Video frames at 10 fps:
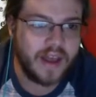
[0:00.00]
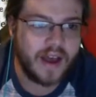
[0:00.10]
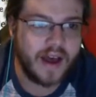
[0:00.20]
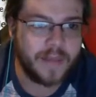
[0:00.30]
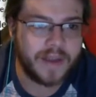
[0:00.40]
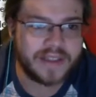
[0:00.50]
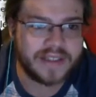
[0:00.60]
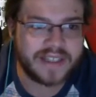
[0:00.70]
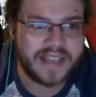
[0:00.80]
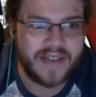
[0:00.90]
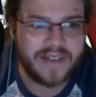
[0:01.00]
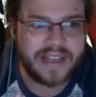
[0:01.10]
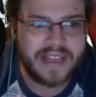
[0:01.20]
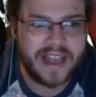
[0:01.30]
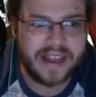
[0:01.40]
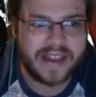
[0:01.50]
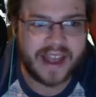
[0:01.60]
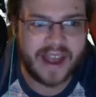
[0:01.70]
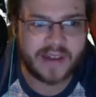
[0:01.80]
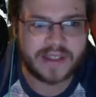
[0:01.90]
Escavalier,
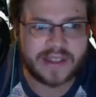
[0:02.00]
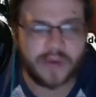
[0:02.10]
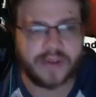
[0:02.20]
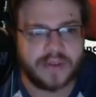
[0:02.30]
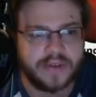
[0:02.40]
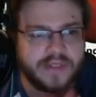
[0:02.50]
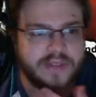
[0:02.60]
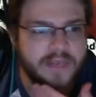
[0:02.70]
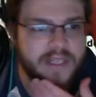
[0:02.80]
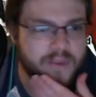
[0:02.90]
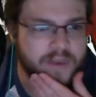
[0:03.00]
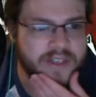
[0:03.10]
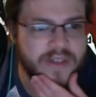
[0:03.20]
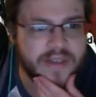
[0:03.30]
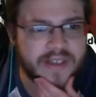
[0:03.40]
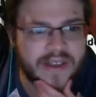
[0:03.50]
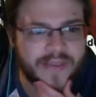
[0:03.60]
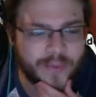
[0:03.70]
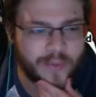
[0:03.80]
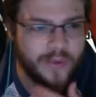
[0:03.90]
how slow are you? Speed 22, he doesn't have
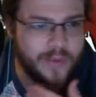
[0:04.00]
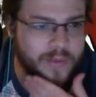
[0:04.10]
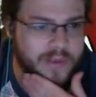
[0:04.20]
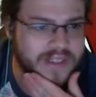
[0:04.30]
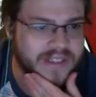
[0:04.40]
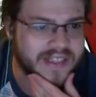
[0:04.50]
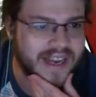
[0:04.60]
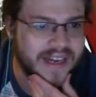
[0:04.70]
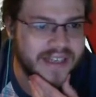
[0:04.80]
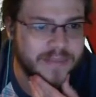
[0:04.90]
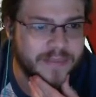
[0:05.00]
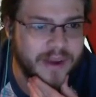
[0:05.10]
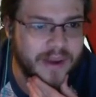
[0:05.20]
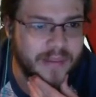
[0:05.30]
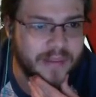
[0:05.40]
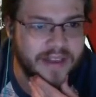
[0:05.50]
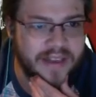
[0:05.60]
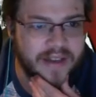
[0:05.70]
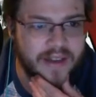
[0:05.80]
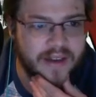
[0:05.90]
Trick Room on his side. He's
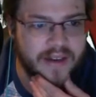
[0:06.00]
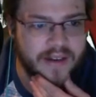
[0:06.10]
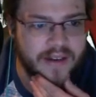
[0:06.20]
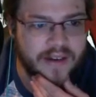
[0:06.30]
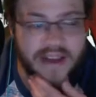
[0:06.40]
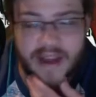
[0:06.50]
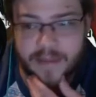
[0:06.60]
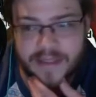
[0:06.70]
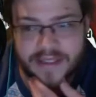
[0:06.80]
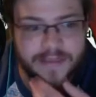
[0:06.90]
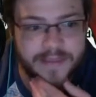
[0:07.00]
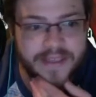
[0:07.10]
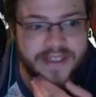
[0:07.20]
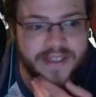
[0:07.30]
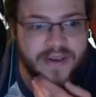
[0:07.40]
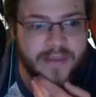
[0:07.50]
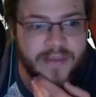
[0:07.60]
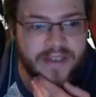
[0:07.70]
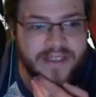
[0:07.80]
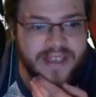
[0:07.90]
probably not min speed, so I'm
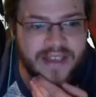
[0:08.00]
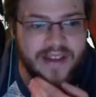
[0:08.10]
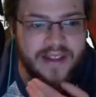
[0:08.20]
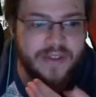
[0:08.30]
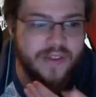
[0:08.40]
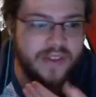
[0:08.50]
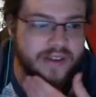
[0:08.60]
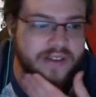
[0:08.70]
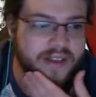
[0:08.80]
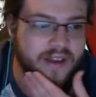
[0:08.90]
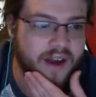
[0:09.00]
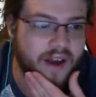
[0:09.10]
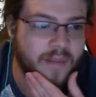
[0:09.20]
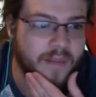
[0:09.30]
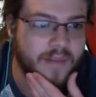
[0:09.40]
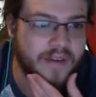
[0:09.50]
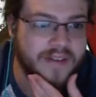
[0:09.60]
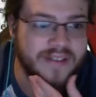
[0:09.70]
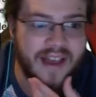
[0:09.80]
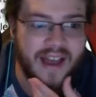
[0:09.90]
gonna say Gigalith does
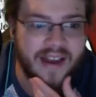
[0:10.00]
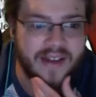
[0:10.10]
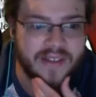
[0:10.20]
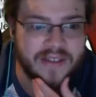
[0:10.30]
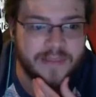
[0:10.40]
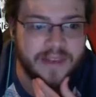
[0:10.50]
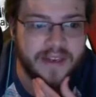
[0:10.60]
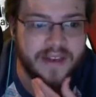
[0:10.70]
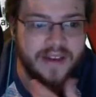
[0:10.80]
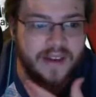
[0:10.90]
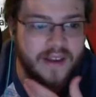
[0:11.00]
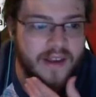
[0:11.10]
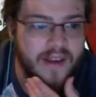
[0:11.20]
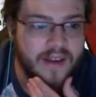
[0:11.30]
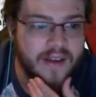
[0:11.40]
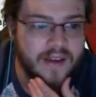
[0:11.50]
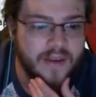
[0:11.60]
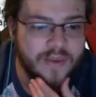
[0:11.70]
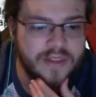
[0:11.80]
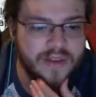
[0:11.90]
not outspeed it,
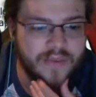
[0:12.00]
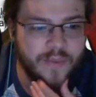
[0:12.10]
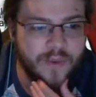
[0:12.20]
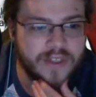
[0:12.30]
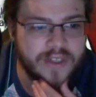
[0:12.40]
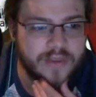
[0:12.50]
which is unfortunate.